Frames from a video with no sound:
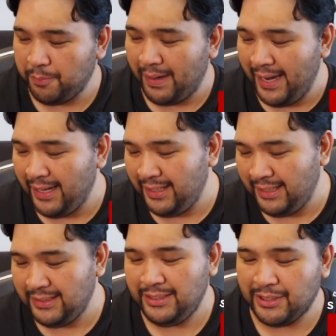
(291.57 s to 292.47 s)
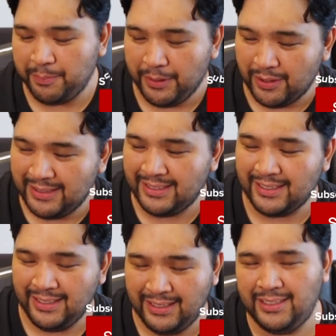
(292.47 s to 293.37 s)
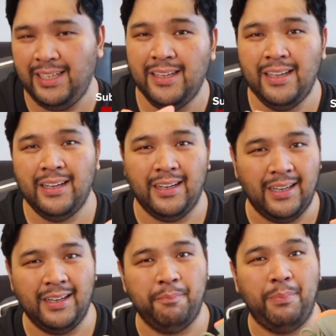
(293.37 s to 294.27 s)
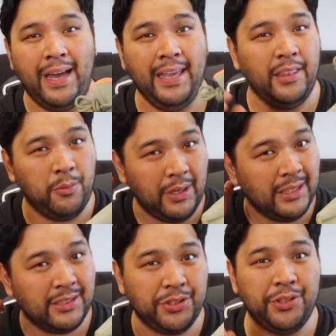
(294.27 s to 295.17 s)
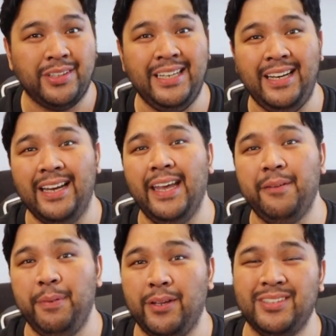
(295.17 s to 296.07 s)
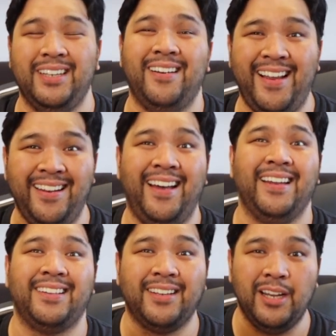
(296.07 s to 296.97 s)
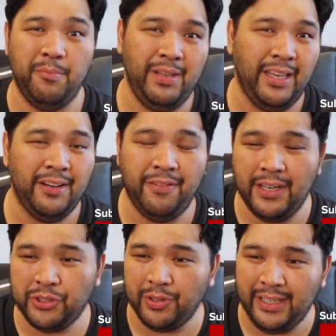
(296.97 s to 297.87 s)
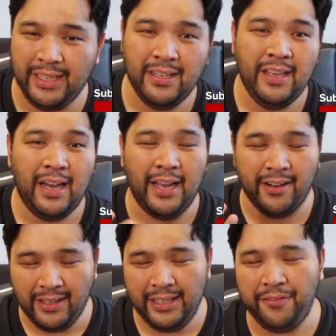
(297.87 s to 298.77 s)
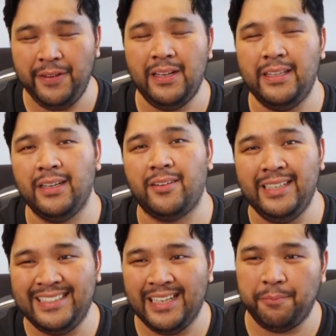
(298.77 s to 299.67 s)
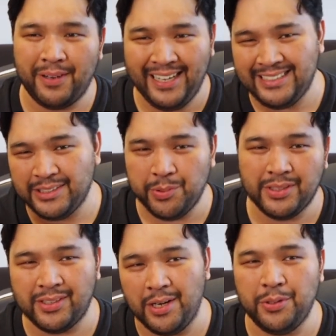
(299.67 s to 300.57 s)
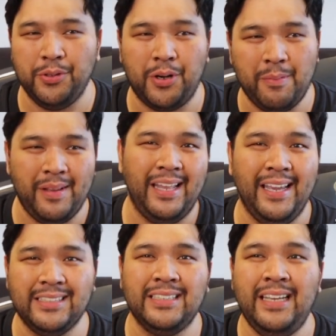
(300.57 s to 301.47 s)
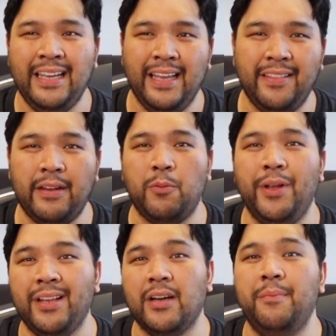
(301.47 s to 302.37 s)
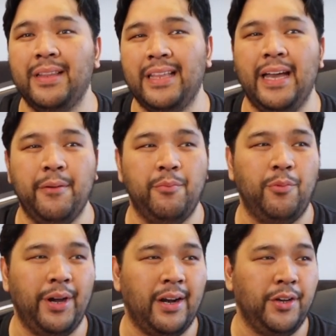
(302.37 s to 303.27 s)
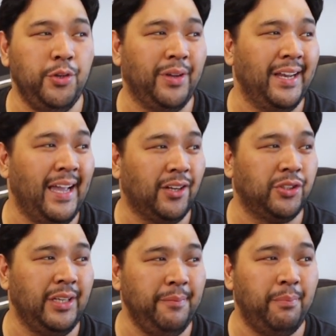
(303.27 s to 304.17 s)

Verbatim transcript: to buying a Yeezy just because it's a Yeezy. Buy the ones that you really like because there are a lot coming. And eventually, I really feel that resale prices will start to normalize, and there will come a time where you can actually